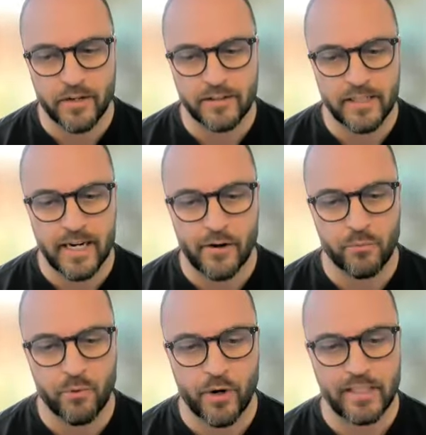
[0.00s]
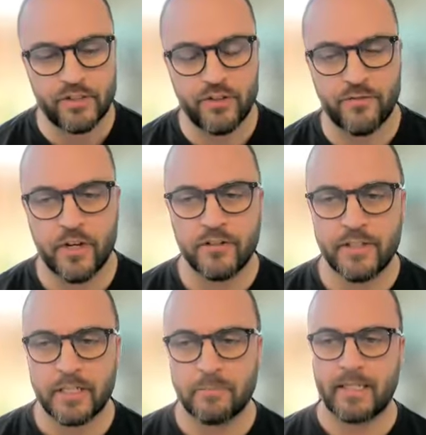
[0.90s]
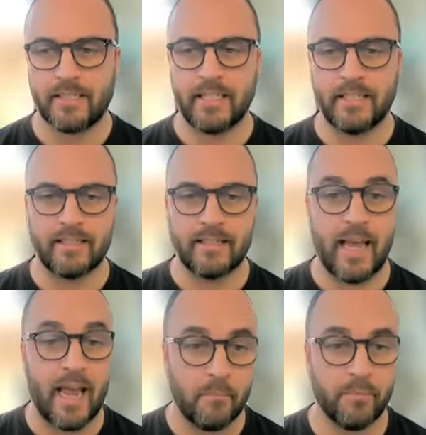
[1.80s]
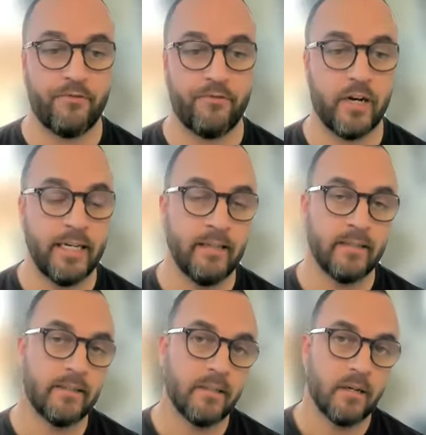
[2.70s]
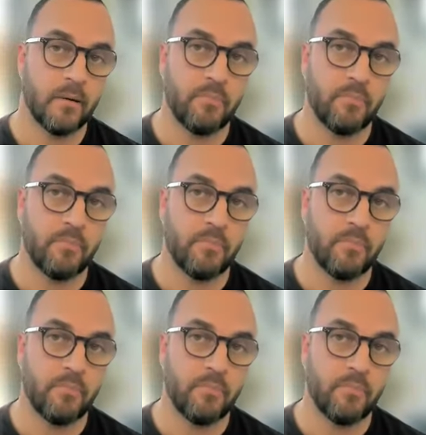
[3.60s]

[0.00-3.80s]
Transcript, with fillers: When we go to see a health practitioner, if those expectations are amplified